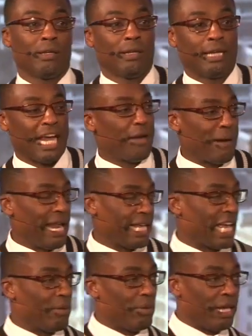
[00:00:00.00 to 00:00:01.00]
Everybody
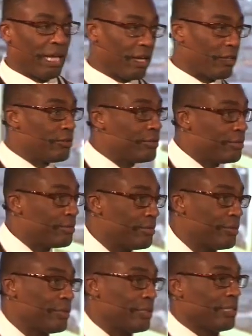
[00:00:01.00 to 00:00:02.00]
can't be healed.
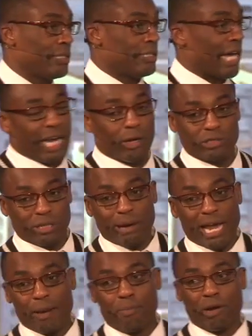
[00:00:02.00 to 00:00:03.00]
I know
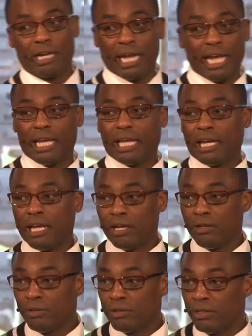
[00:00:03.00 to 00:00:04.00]
somebody that prayed they didn't get
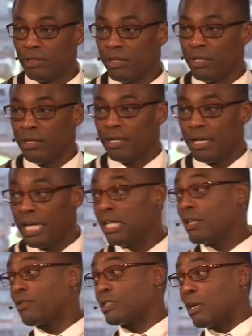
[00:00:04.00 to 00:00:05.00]
healed.
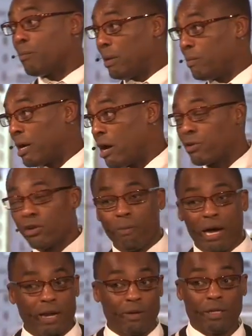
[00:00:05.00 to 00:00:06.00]
Healing's for some people. I don't know
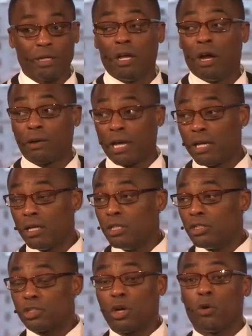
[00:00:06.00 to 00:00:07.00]
about it. Okay,
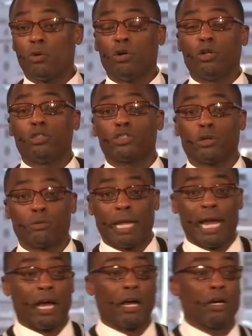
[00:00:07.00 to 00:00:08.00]
so
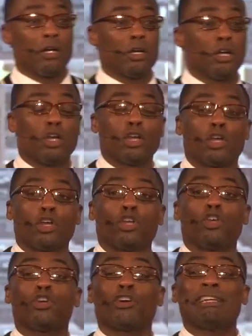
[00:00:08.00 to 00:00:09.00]
now
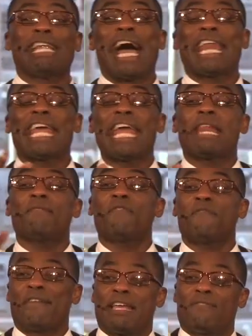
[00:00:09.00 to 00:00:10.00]
you're not in
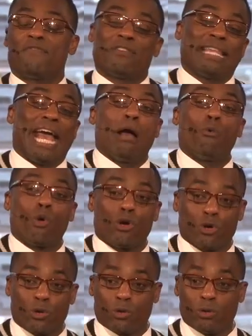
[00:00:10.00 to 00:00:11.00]
faith for that
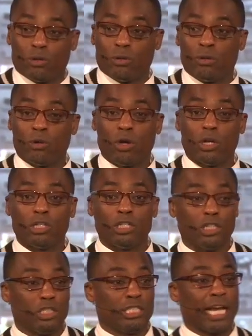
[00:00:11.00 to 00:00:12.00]
word.
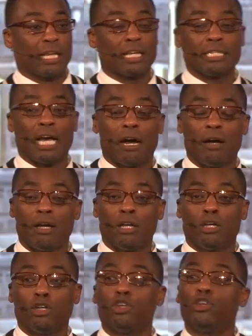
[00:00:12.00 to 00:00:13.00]
Check this out.
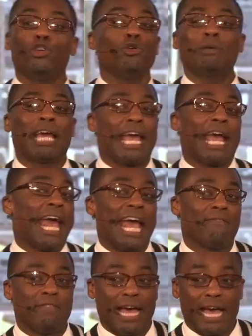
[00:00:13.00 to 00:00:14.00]
You can't
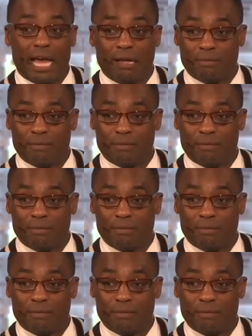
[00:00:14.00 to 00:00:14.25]
have that.